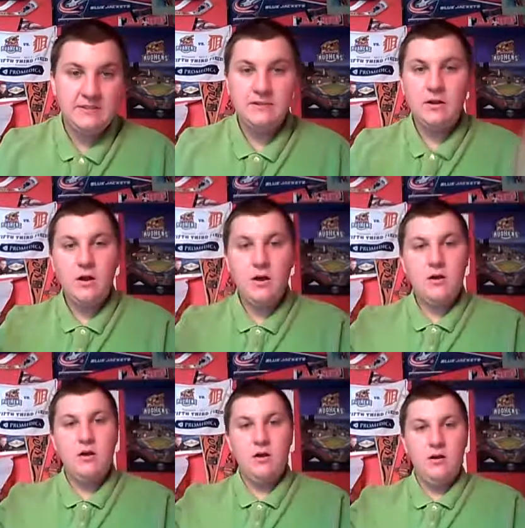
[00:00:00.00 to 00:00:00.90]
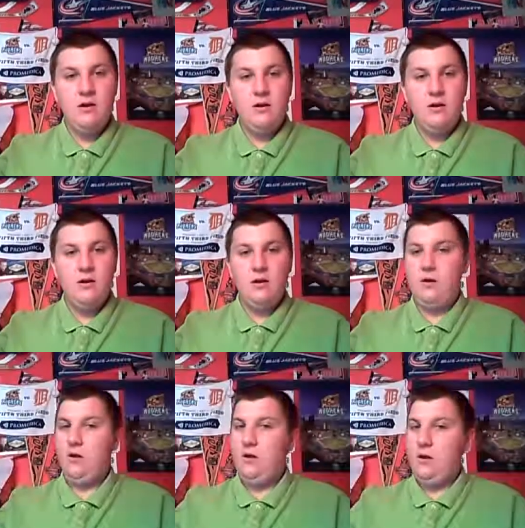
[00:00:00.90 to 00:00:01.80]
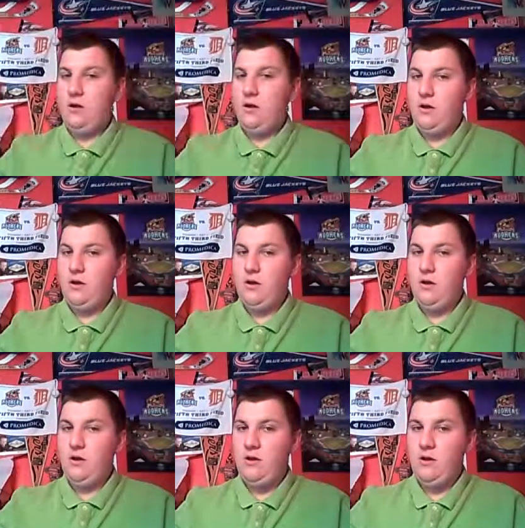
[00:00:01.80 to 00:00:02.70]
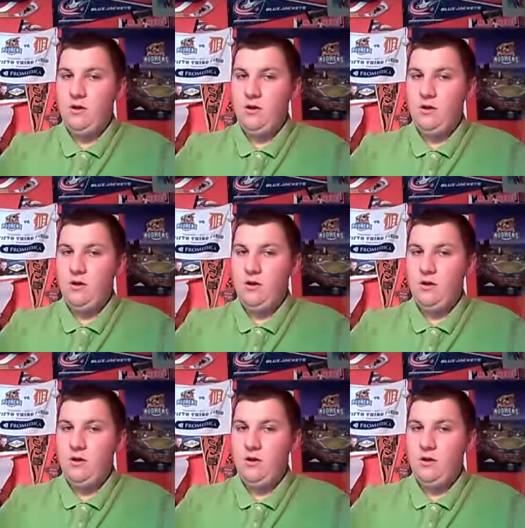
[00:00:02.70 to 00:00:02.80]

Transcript: Nothing is said.